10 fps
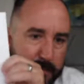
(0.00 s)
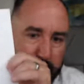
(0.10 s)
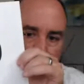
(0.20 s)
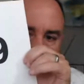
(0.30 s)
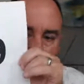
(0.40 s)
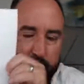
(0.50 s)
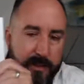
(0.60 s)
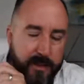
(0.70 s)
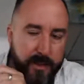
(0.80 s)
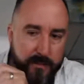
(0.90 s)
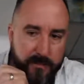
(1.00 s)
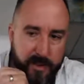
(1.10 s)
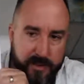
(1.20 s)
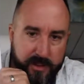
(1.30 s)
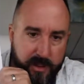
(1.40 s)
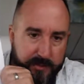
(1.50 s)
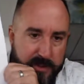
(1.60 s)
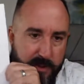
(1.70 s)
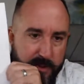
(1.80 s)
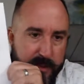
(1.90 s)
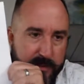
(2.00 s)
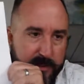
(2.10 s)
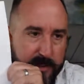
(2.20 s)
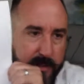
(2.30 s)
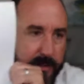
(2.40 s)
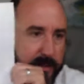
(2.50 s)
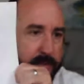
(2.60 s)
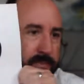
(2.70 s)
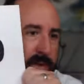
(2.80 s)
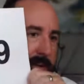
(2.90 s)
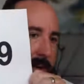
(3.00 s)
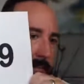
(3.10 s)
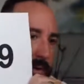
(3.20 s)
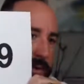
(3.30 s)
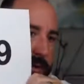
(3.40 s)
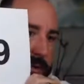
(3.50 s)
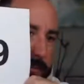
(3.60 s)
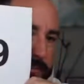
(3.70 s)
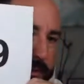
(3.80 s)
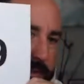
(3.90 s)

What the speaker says: people on the conference call can't see this, but I'm holding up a